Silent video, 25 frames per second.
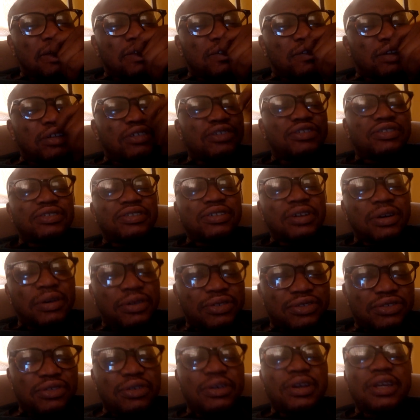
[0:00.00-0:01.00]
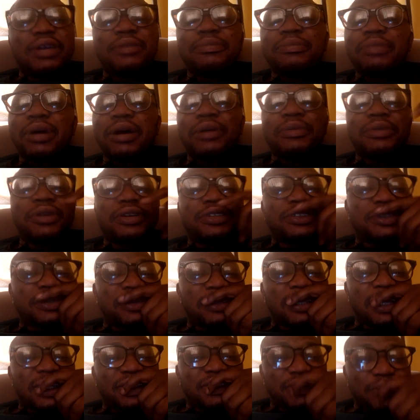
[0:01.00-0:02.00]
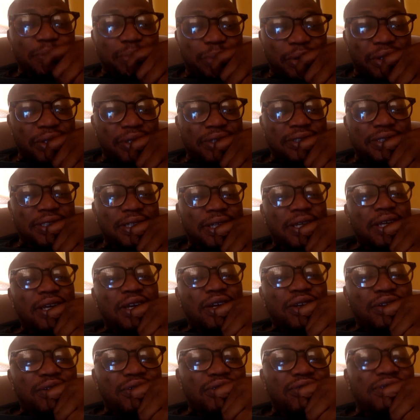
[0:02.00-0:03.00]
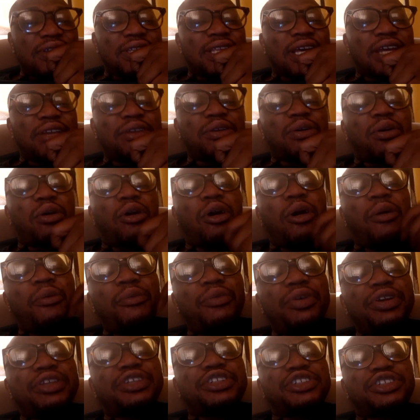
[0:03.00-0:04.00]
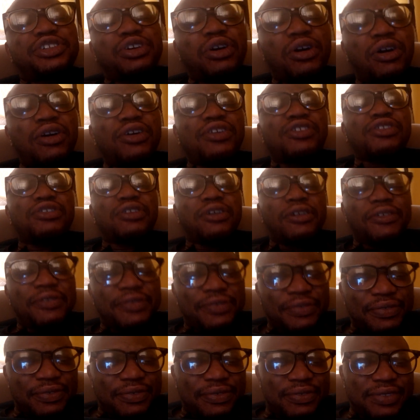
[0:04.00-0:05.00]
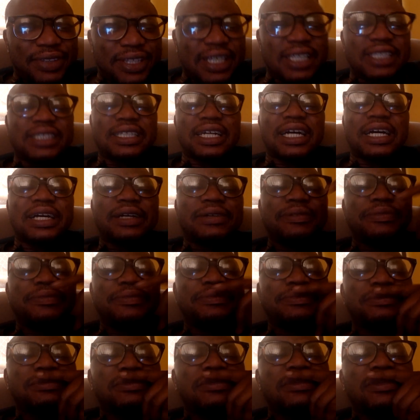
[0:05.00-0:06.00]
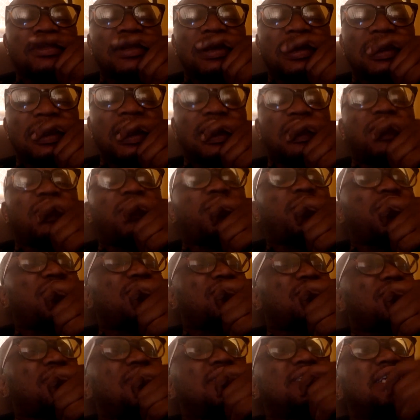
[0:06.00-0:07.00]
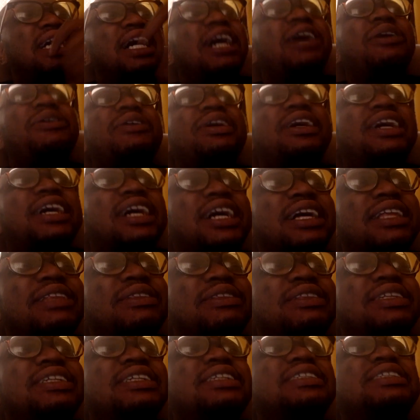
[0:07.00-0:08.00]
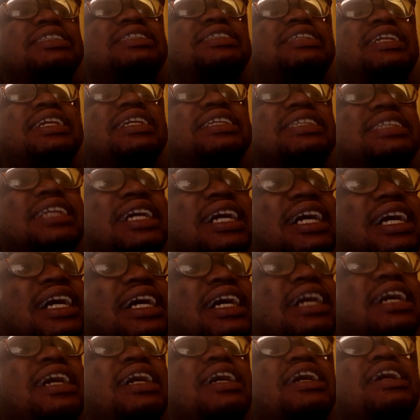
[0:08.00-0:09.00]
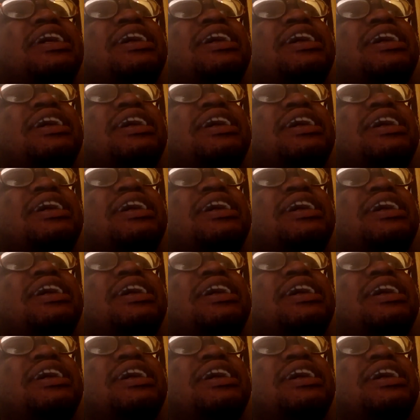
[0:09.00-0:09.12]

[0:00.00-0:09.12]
those also in biological anthropology, you see that you come with chunks of data. Now the question is, how can this data